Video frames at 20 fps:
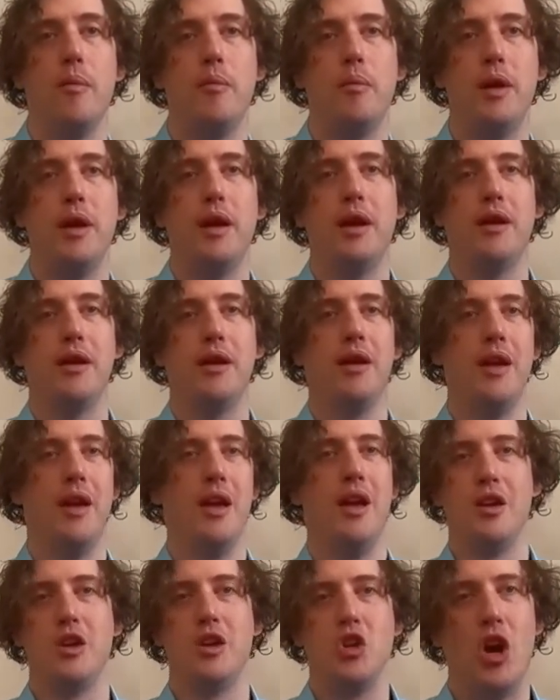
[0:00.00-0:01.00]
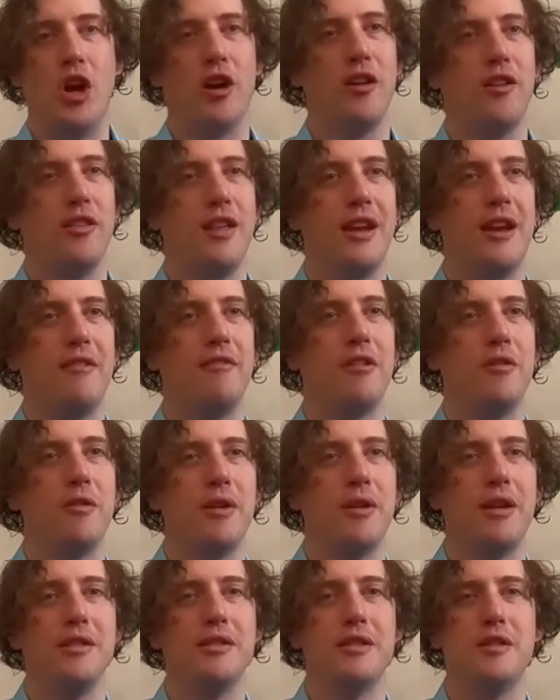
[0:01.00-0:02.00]
Being younger than
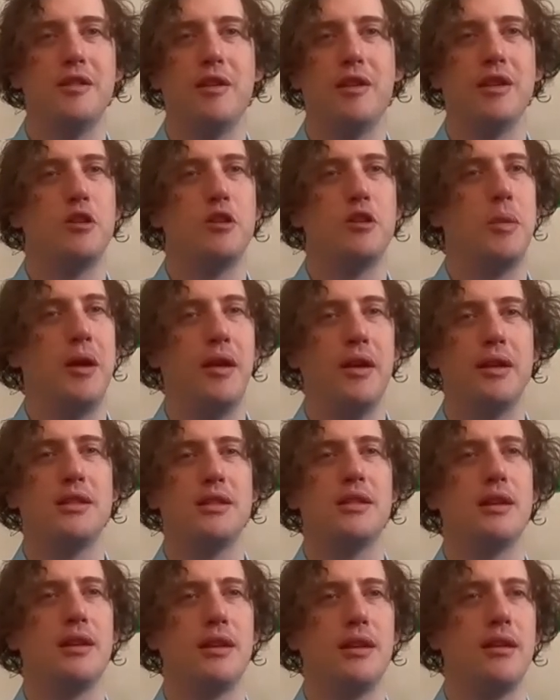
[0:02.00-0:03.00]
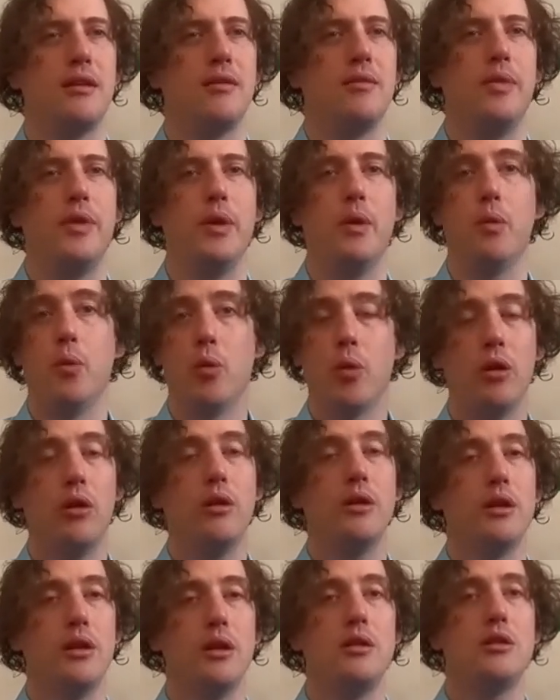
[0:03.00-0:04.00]
everyone else, you're experiencing the
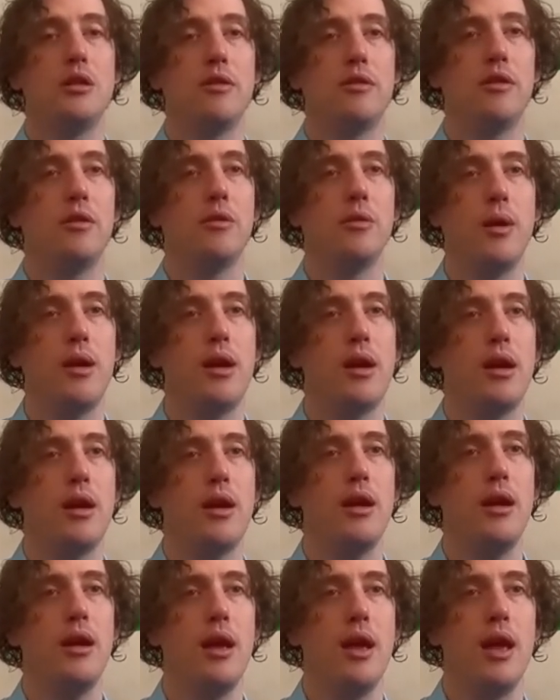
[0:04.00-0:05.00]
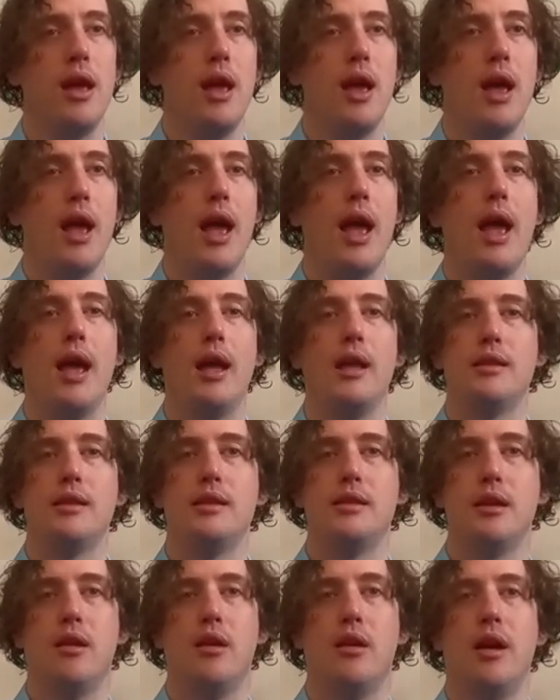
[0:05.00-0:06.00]
world in a different way. And
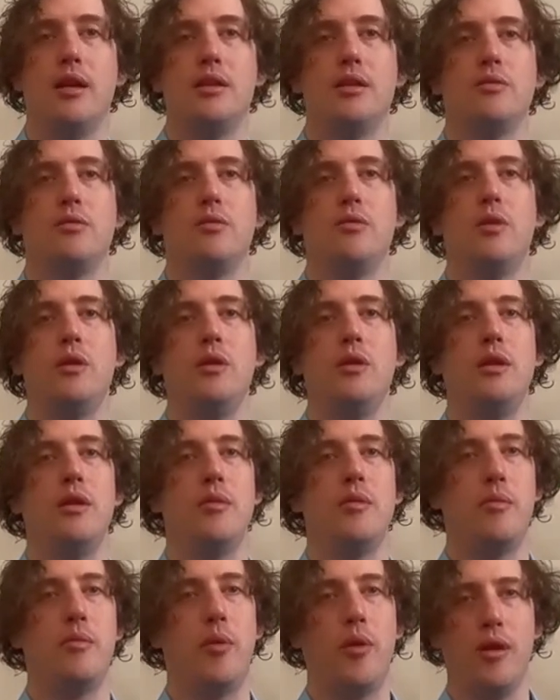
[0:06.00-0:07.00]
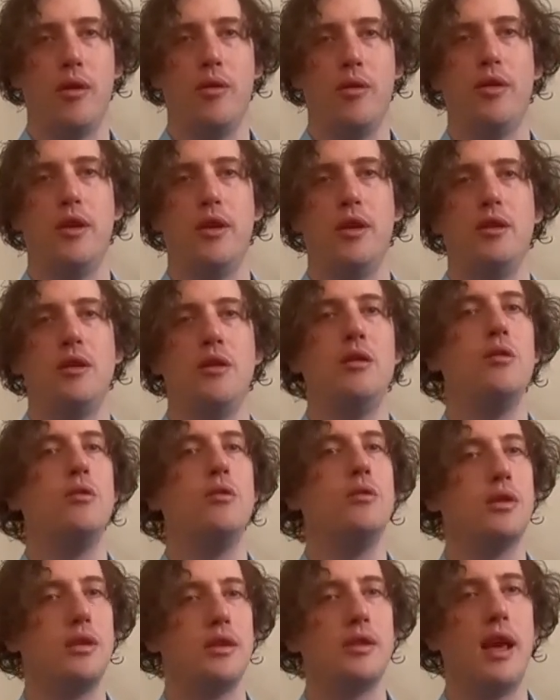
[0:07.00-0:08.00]
so it's really important that
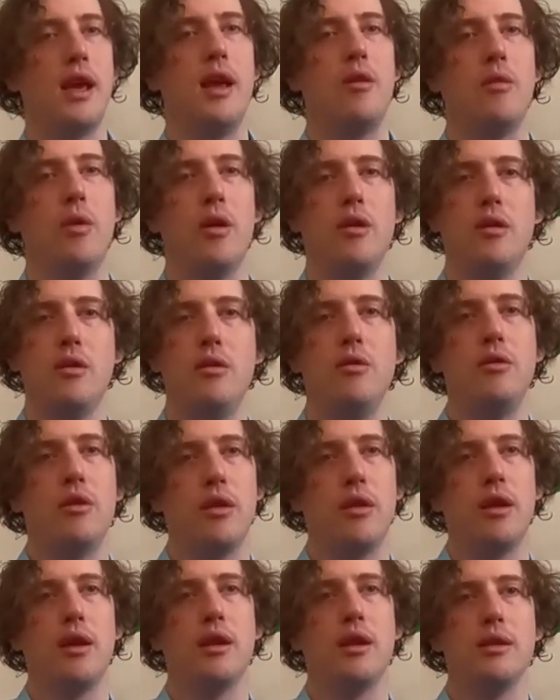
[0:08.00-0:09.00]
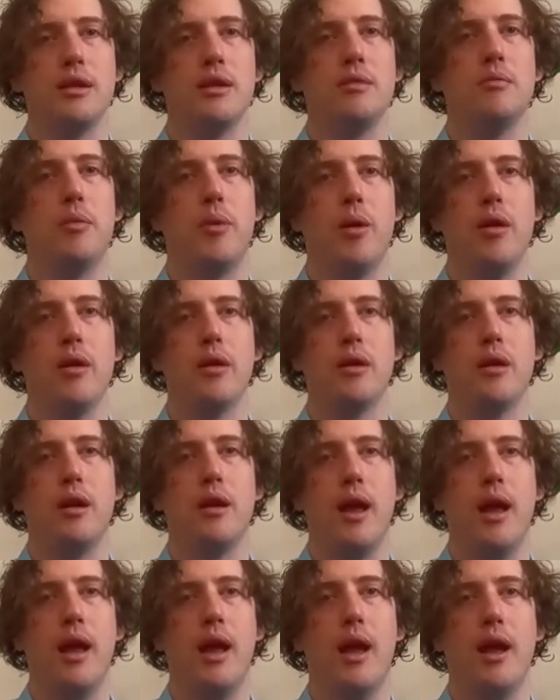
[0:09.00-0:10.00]
you say what you think is important.
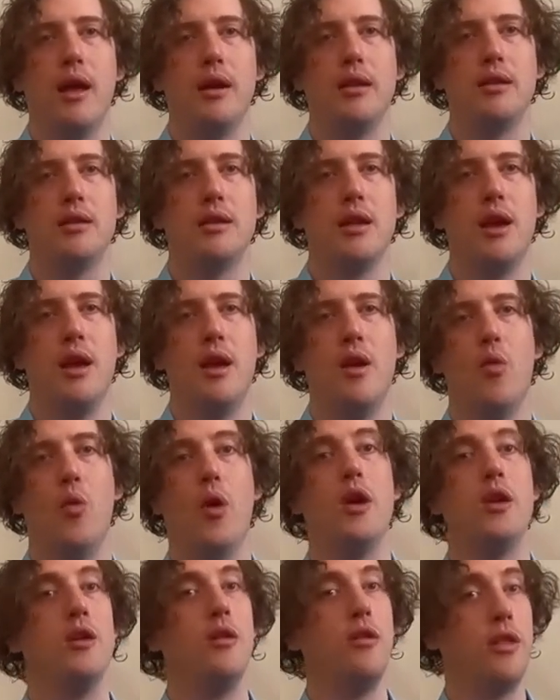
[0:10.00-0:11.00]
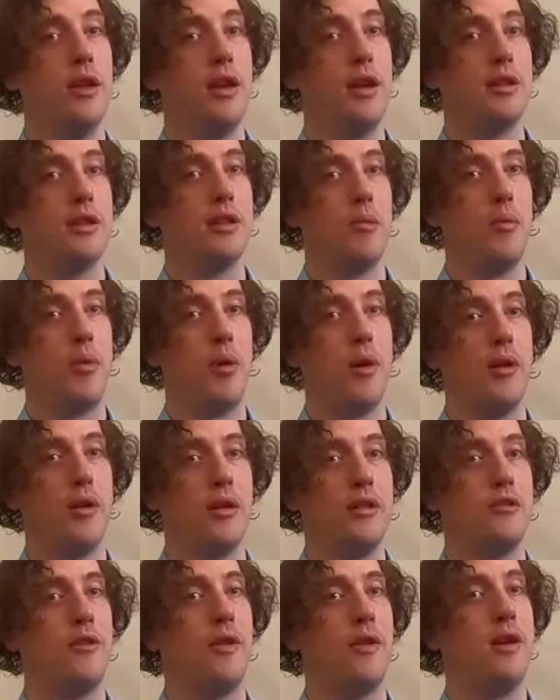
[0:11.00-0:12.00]
And what you think is
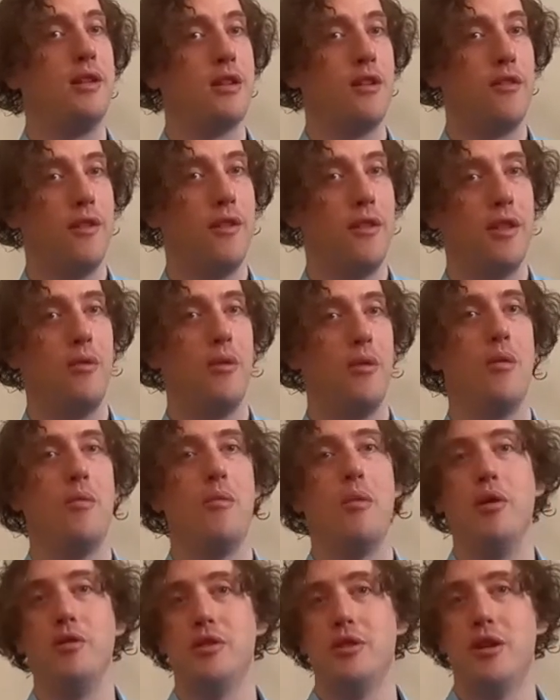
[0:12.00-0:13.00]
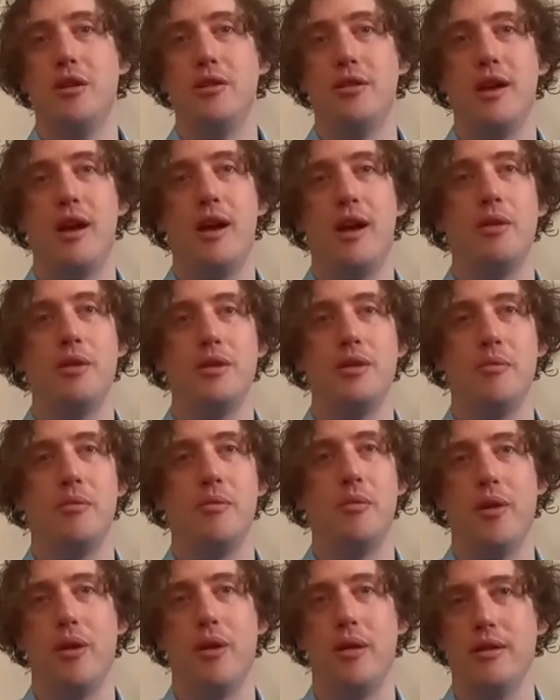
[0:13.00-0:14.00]
important is very different than what Mozart thought was
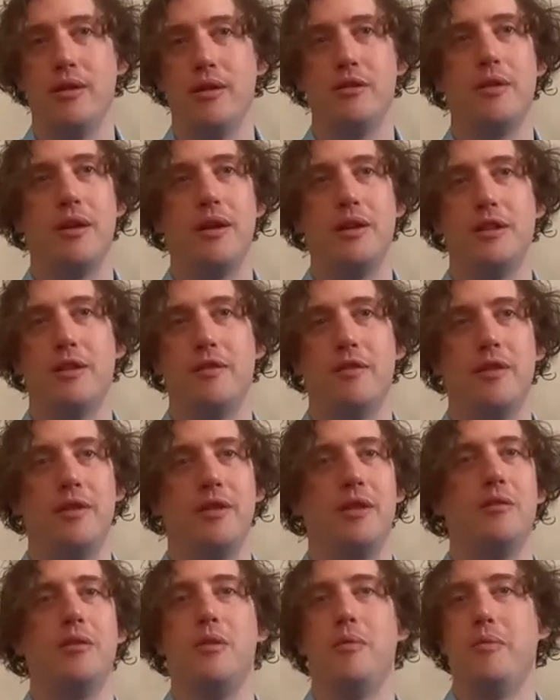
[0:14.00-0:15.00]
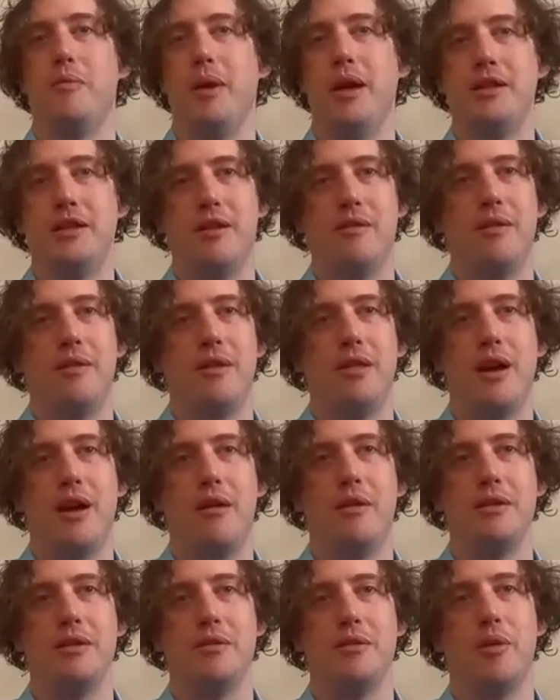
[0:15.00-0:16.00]
important, is very different than what Beethoven thought
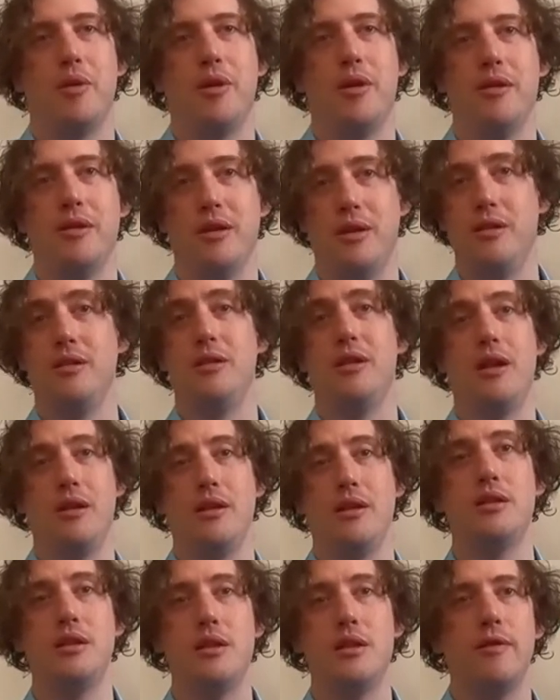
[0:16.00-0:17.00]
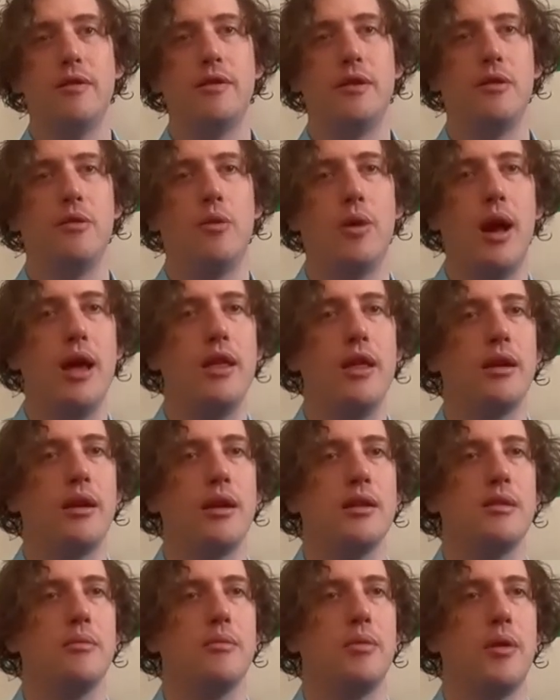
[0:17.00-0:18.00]
was important, and it's different than what I think
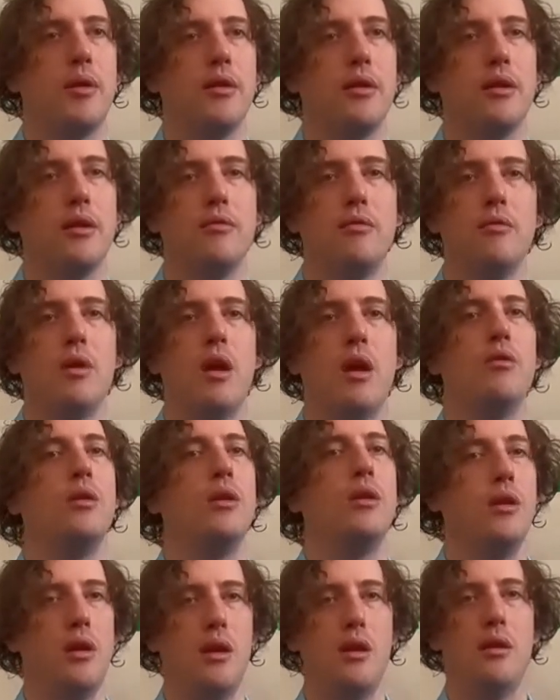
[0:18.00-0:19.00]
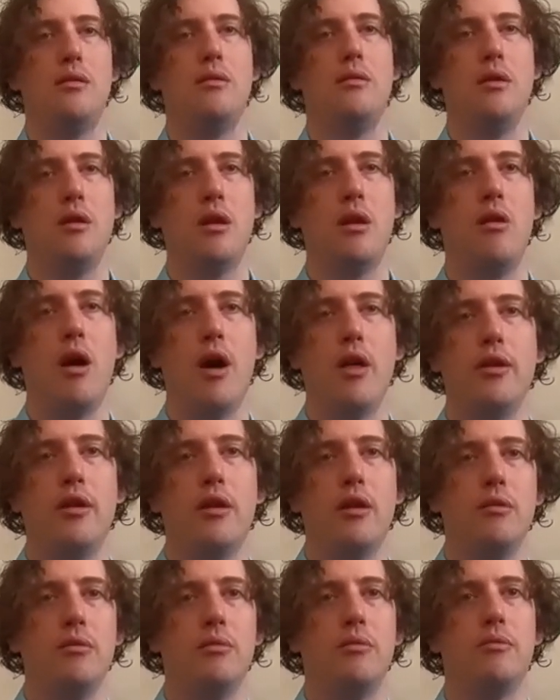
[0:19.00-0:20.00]
is important. And we need,
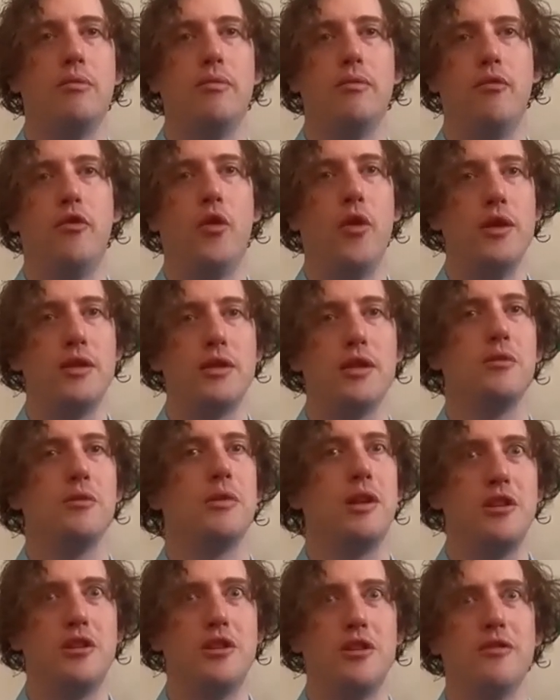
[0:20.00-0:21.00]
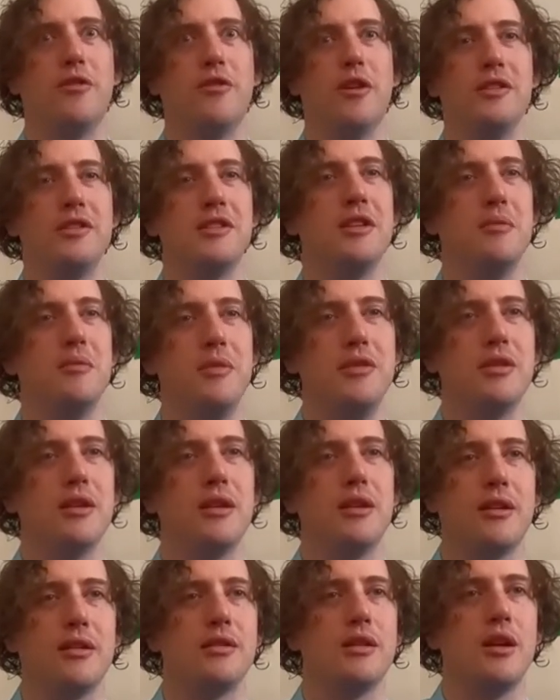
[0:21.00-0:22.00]
other voices. We need your voice in
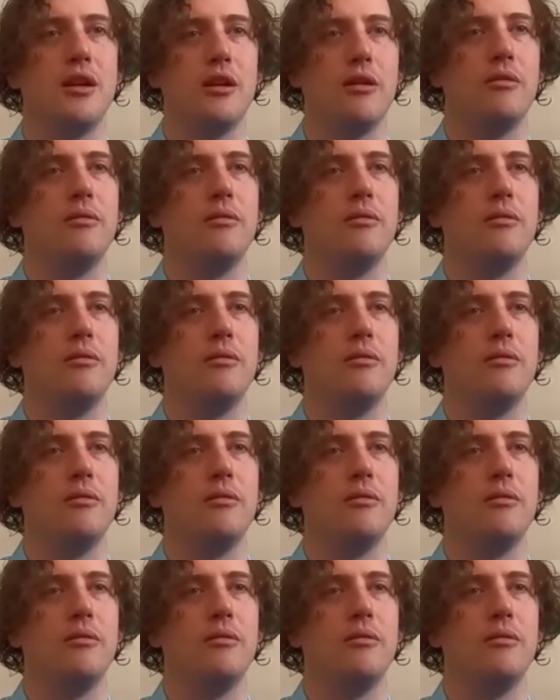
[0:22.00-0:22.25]
music. So